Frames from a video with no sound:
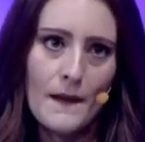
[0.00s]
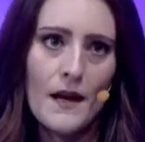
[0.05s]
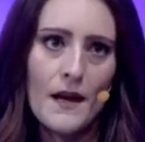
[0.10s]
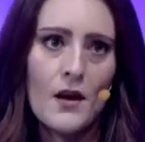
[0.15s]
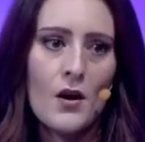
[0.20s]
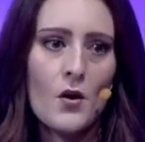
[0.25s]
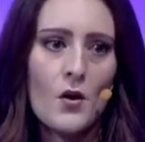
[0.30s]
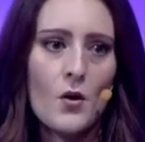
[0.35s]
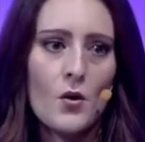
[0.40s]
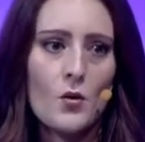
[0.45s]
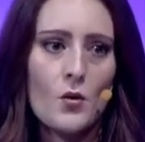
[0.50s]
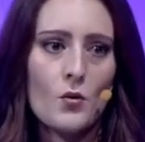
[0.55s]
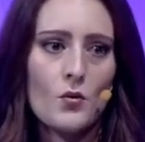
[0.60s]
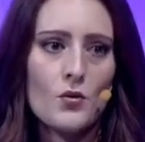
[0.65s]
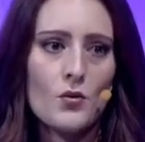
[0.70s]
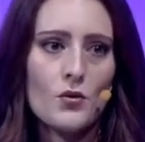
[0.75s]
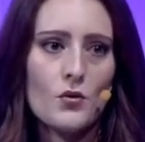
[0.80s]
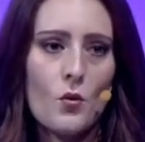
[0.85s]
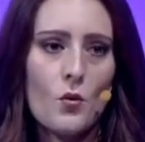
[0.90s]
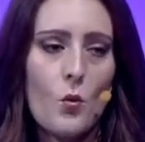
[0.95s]
what are you
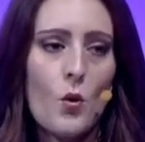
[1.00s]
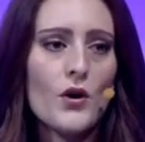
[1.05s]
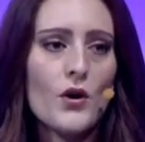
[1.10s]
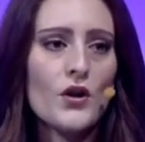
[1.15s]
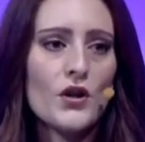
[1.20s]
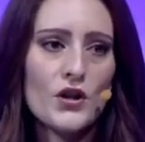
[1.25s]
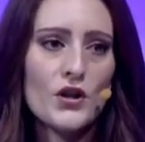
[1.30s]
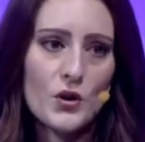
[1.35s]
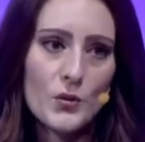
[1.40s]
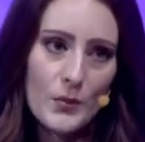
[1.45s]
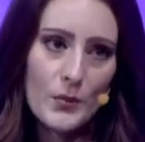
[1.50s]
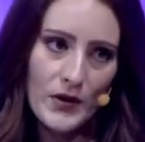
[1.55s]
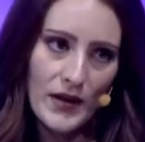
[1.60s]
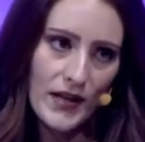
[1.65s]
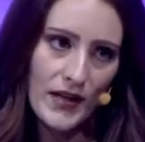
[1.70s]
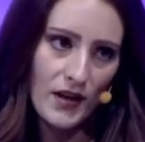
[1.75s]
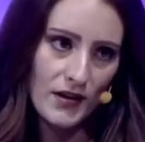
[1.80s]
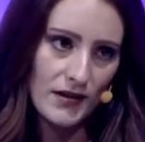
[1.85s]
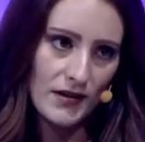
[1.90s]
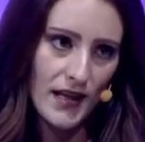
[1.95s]
putting online? And
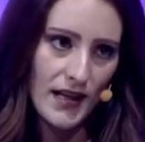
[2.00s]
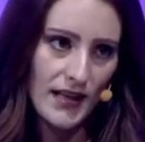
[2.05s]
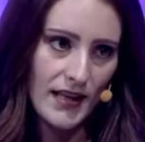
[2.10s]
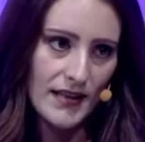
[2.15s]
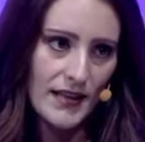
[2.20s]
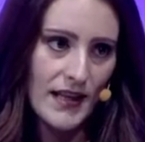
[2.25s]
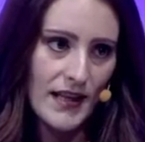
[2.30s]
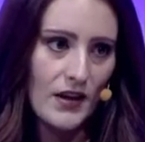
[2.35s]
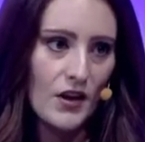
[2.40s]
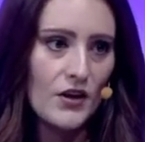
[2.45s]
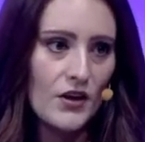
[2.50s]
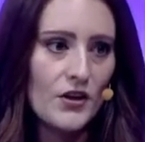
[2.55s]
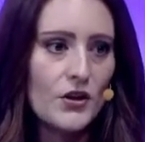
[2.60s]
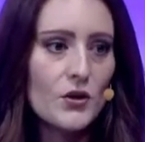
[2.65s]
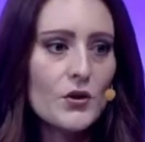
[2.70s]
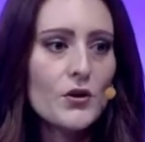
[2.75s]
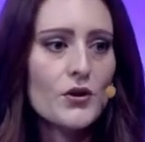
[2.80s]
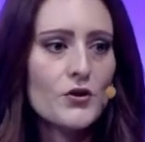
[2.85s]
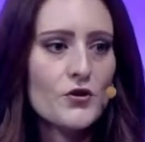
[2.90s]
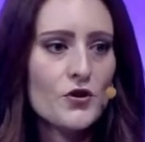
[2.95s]
are you contributing
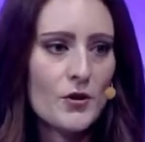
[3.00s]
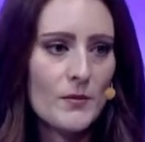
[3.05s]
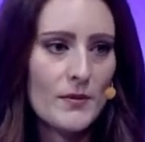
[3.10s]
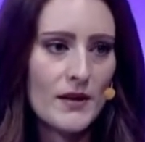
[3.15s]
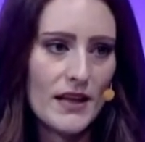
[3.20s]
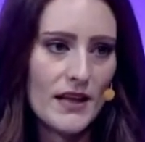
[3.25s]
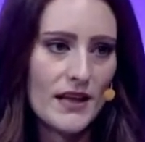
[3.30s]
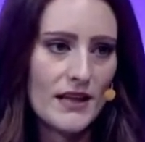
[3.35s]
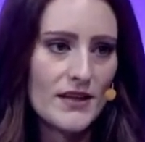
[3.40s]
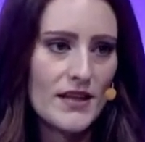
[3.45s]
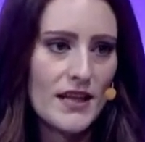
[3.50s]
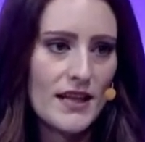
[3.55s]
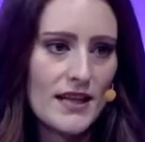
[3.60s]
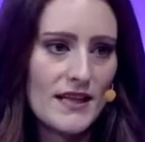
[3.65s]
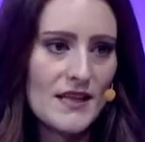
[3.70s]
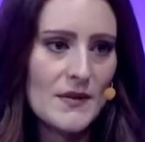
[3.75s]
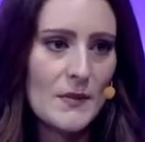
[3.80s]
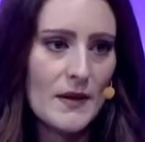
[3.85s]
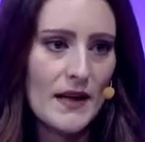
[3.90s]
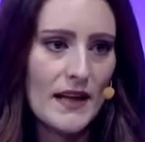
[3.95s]
to this being a
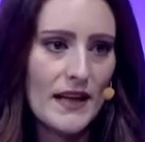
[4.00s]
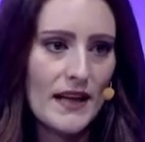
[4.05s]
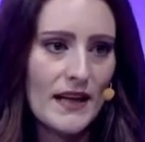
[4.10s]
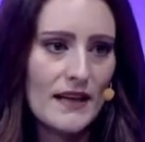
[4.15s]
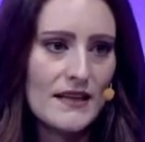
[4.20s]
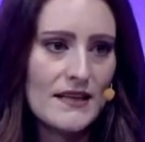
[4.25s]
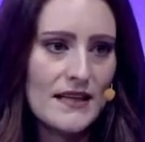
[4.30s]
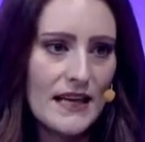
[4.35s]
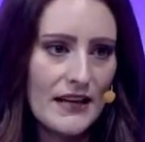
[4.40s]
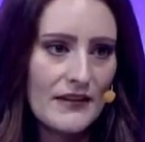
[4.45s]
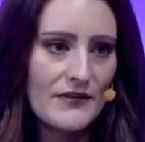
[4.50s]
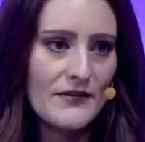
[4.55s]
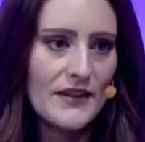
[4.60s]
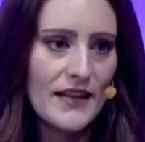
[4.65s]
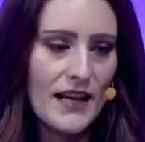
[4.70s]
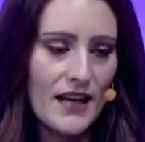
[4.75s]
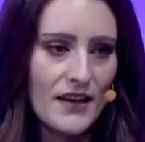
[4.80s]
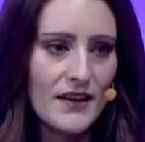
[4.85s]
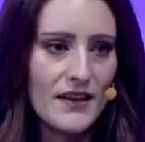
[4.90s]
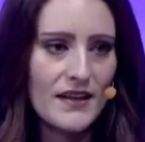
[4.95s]
safe and healthy space for
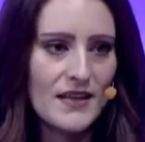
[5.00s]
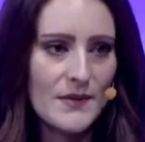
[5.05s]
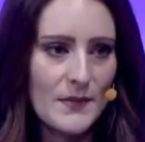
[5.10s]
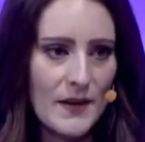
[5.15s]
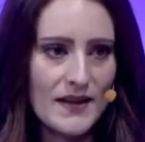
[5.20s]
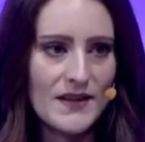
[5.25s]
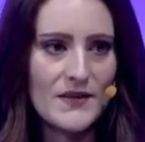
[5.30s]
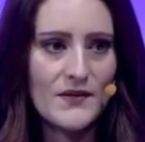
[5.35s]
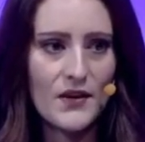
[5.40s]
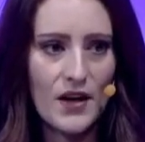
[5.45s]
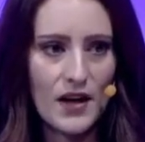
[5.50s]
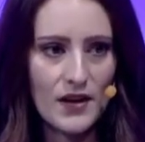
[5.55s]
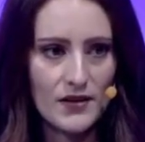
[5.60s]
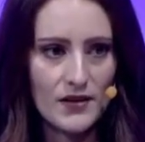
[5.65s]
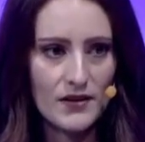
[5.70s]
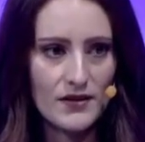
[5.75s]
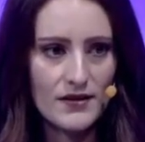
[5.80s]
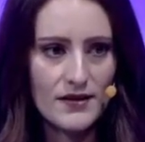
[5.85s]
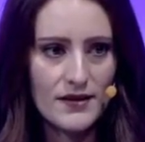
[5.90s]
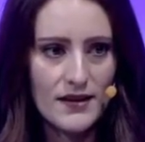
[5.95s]
others?
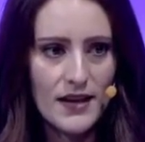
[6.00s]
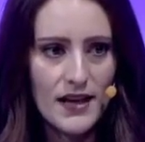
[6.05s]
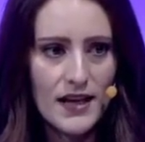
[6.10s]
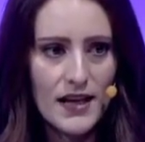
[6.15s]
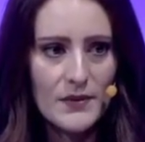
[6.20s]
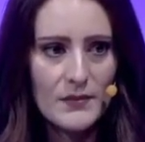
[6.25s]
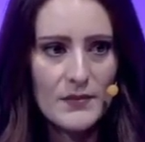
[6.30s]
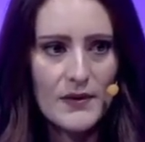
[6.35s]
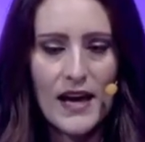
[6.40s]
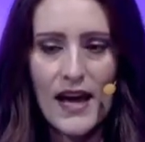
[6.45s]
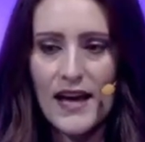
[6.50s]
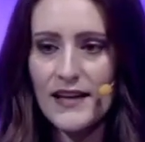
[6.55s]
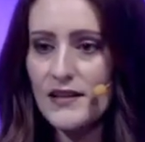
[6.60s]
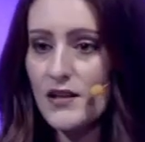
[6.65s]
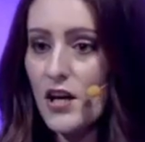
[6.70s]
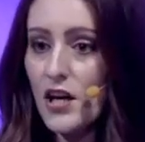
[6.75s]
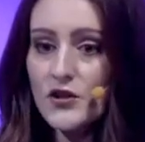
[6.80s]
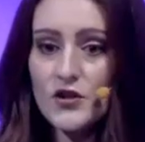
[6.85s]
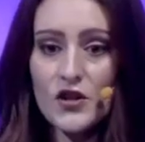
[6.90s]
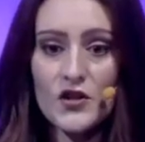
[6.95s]
And not just what you are
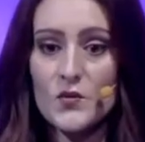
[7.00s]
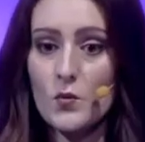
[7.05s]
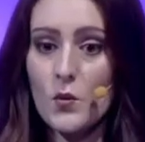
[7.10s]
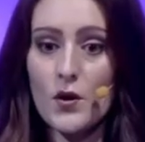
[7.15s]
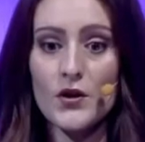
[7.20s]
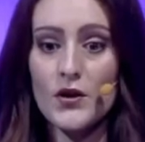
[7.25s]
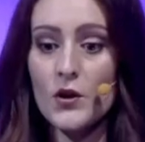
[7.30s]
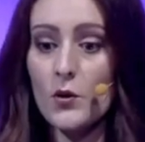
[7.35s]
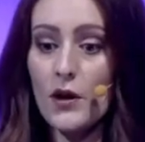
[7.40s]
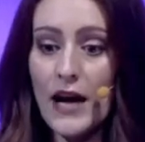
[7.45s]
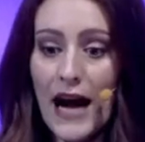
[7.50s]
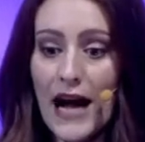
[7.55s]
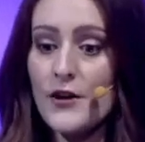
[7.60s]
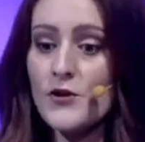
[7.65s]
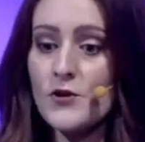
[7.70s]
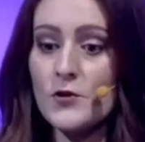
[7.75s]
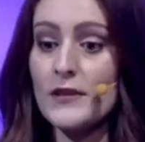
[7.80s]
actually saying on the